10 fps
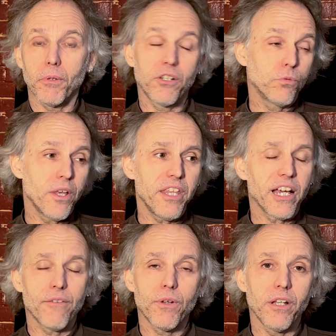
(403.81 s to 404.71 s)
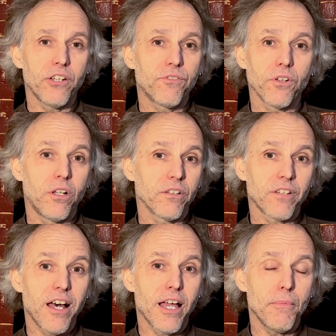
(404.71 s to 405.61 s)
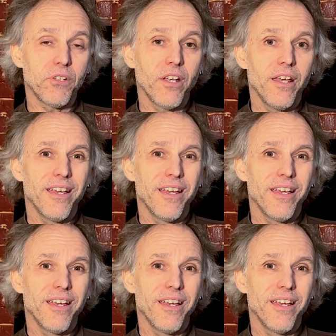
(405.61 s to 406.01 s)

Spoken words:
Because one thing I've realized for a long time is